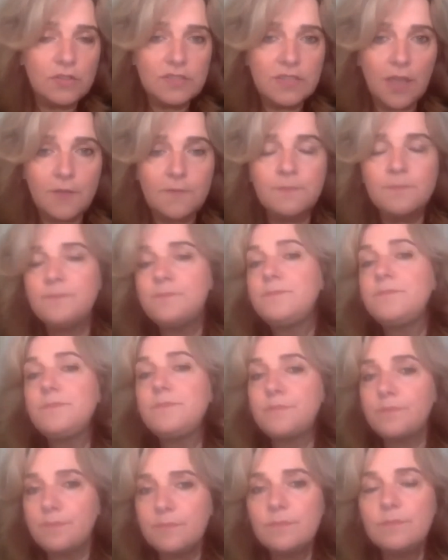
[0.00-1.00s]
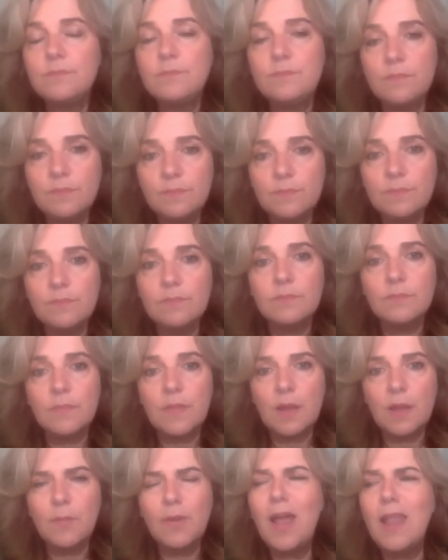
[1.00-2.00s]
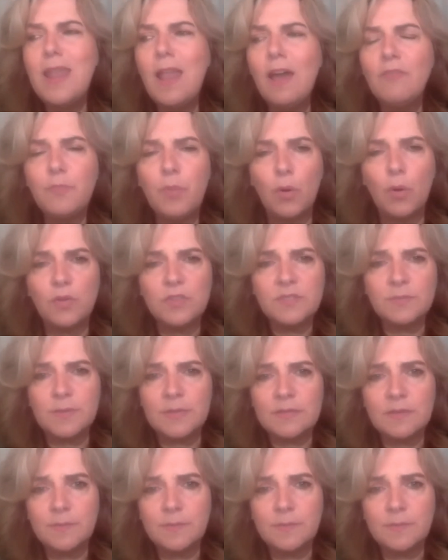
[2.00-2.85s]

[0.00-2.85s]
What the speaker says: So, but I love Portsmouth.